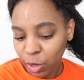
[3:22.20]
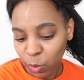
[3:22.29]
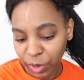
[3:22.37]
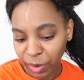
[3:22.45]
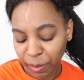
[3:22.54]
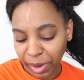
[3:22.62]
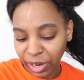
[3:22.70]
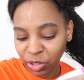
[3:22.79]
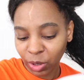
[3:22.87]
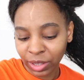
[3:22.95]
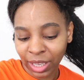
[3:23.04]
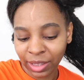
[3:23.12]
you want to make
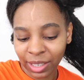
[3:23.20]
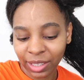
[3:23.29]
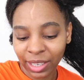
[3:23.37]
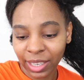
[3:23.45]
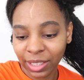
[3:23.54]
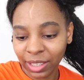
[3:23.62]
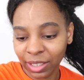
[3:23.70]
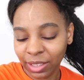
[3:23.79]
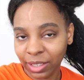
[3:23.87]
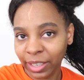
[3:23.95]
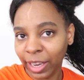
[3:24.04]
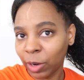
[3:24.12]
sure that this hits
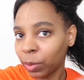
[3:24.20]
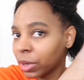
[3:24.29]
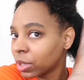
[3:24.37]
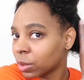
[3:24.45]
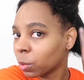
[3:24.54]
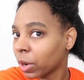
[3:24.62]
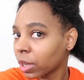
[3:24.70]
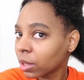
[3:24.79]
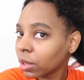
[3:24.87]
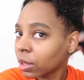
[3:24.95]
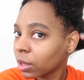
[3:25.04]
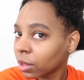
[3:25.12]
your scalp as well.